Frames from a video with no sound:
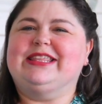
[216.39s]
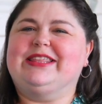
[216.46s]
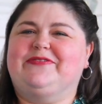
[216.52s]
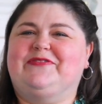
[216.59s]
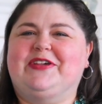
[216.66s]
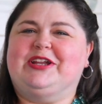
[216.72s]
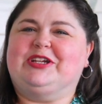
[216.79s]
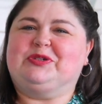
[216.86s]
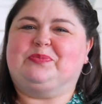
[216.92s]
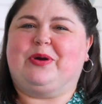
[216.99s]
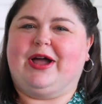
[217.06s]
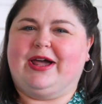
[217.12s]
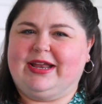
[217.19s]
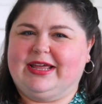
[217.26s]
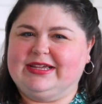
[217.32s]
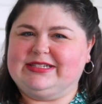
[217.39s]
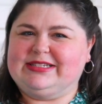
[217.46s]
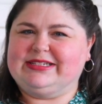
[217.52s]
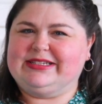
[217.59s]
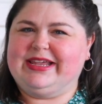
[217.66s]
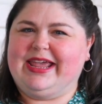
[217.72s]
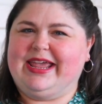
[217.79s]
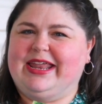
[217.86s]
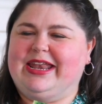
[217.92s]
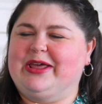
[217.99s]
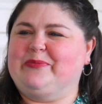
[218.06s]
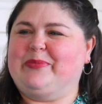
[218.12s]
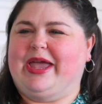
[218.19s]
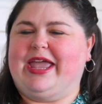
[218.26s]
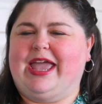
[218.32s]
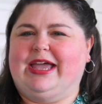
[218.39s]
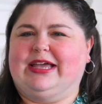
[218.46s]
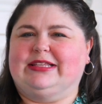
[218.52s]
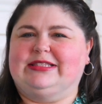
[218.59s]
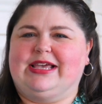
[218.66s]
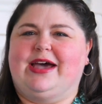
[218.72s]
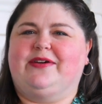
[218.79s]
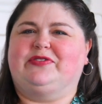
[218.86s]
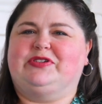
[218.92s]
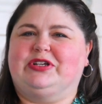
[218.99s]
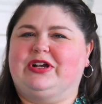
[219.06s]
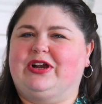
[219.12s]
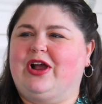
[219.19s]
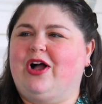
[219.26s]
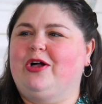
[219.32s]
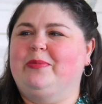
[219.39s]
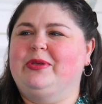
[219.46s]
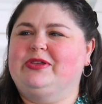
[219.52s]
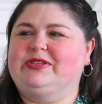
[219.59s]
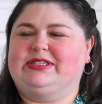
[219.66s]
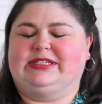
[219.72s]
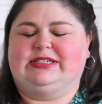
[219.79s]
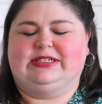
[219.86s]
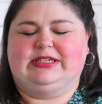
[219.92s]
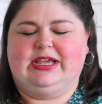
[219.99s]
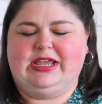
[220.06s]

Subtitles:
the finished product in my hands after almost